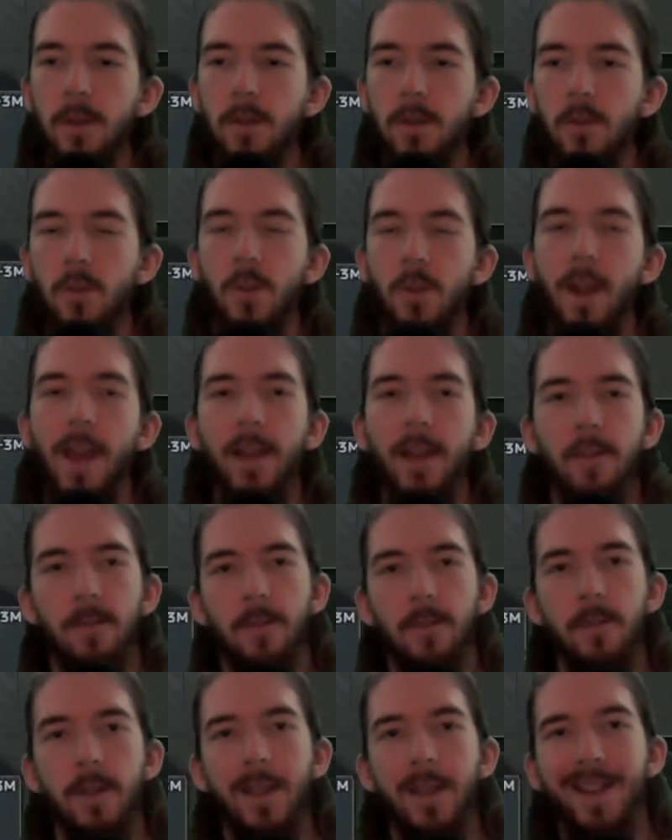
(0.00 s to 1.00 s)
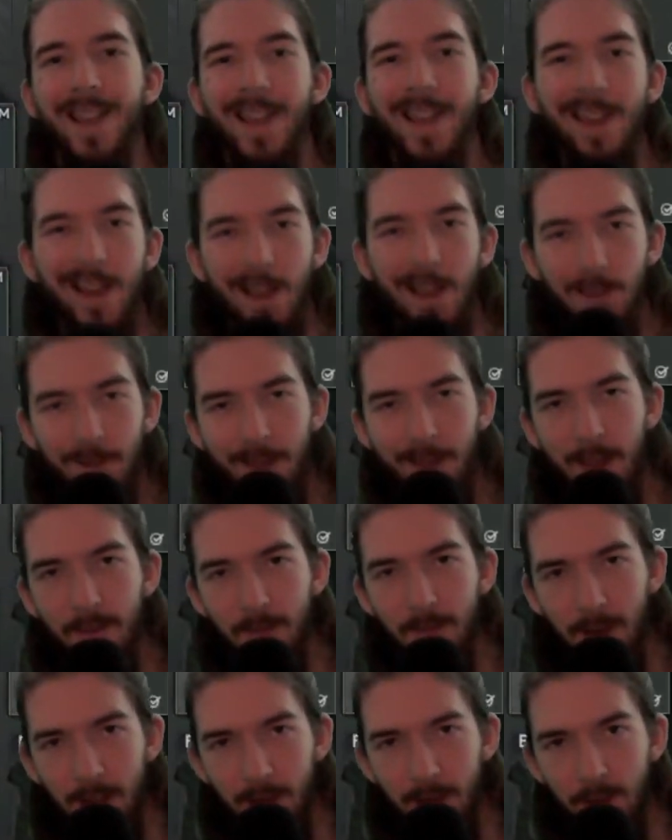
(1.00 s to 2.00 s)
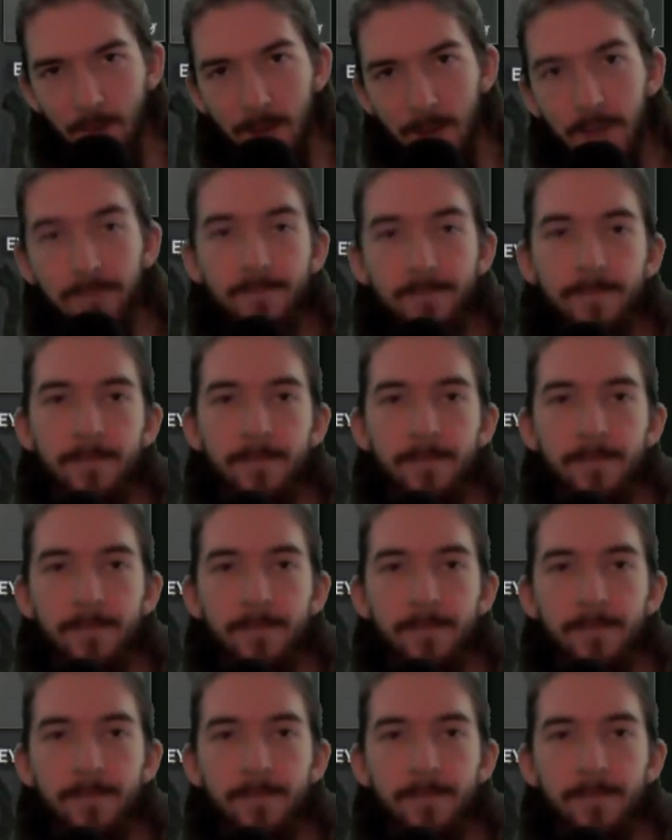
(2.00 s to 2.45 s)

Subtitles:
or aggro an AI Scav in any way,